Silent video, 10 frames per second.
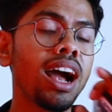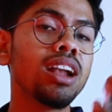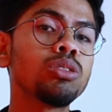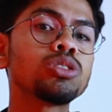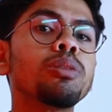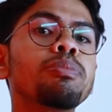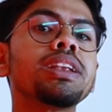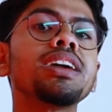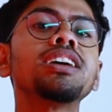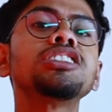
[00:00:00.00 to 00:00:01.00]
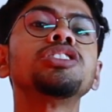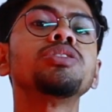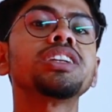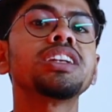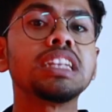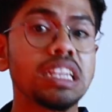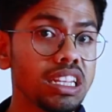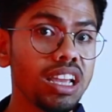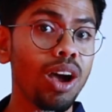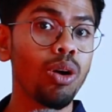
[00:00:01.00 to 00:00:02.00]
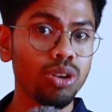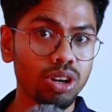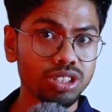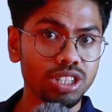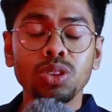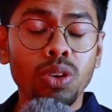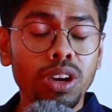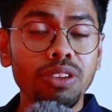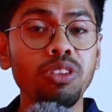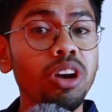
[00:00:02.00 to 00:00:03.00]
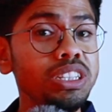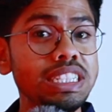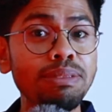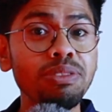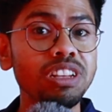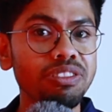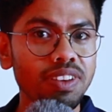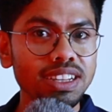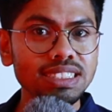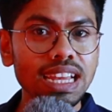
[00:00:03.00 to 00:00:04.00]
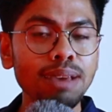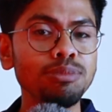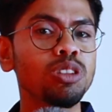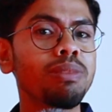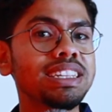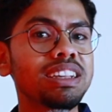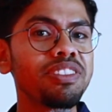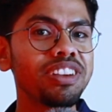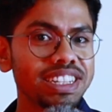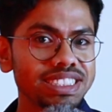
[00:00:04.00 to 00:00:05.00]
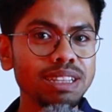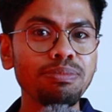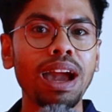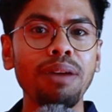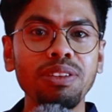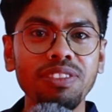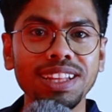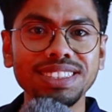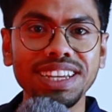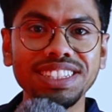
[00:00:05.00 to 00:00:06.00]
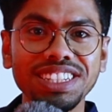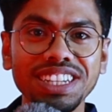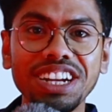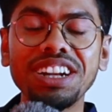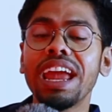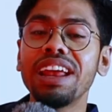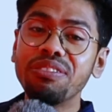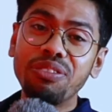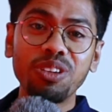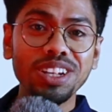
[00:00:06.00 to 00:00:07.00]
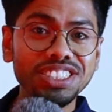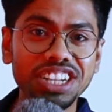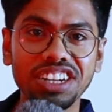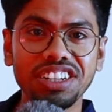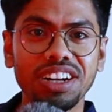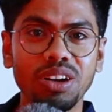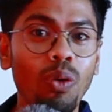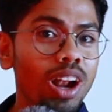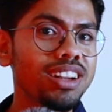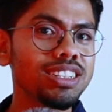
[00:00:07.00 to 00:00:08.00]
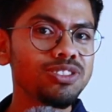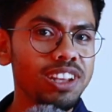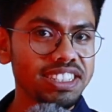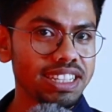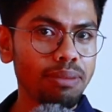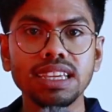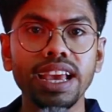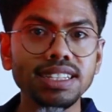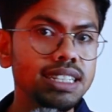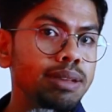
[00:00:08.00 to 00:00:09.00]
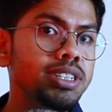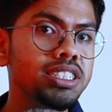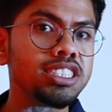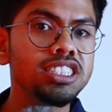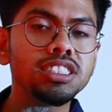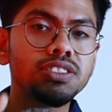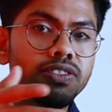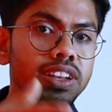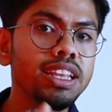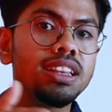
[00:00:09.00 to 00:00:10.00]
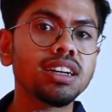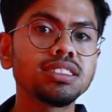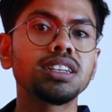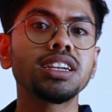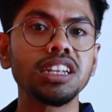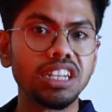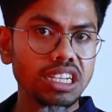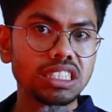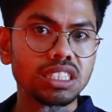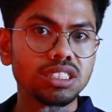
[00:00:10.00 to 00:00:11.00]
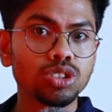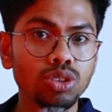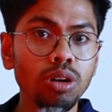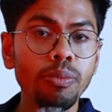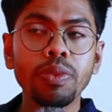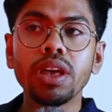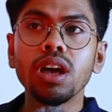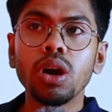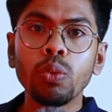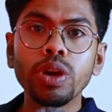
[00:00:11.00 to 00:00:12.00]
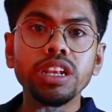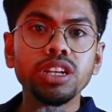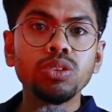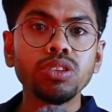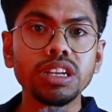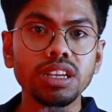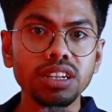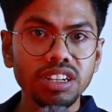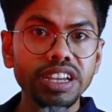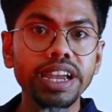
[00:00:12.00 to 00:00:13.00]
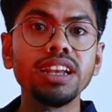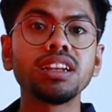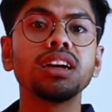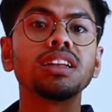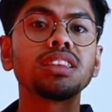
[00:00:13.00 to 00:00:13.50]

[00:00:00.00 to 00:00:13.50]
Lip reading: are those company are situated in India or not. So if you are seeing me for the first time, so myself is Rajdeep, I'm a VLSI engineer. And for the starter, what does VLSI mean? As name suggests, it is very large circuit integration. So we need to integrate